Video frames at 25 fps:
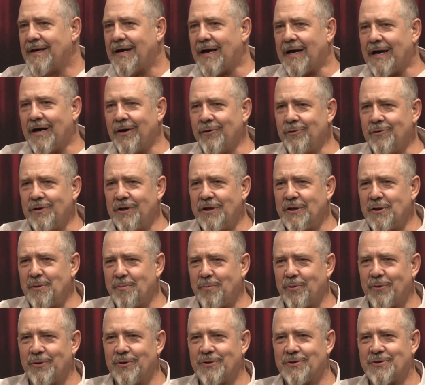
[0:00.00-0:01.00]
Only the
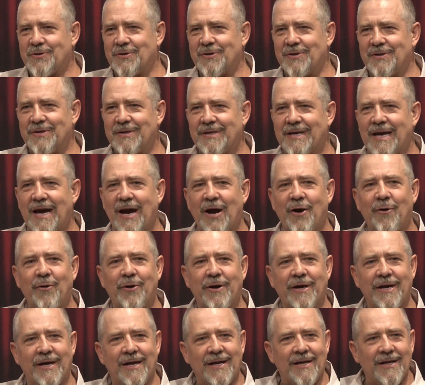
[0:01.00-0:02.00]
person
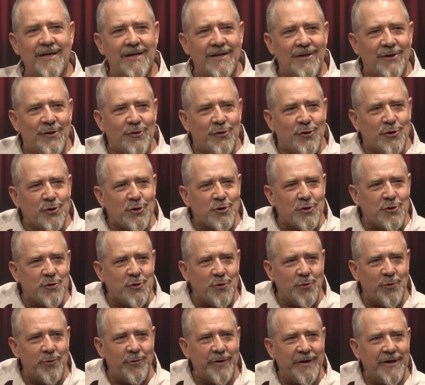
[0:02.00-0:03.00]
carrying the
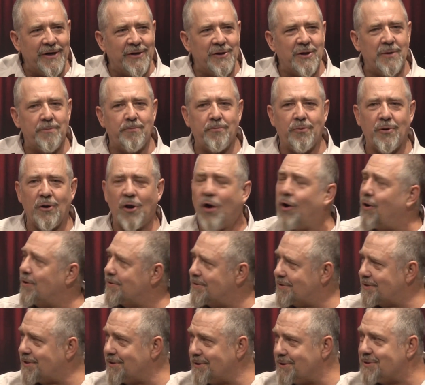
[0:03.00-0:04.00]
story and the
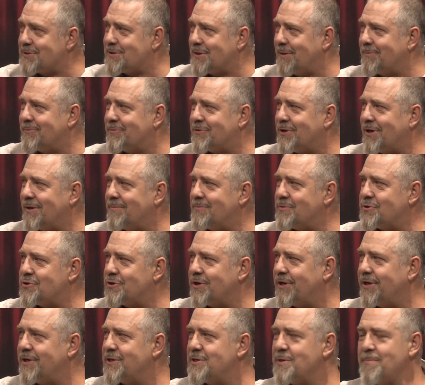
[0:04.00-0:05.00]
plot can sometimes
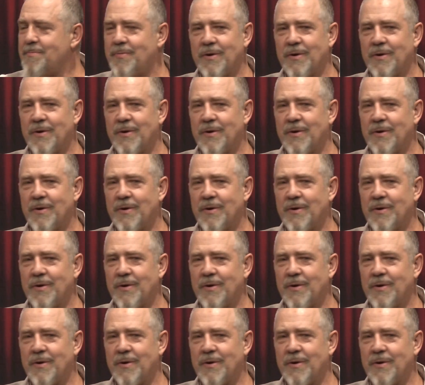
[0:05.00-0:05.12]
change it,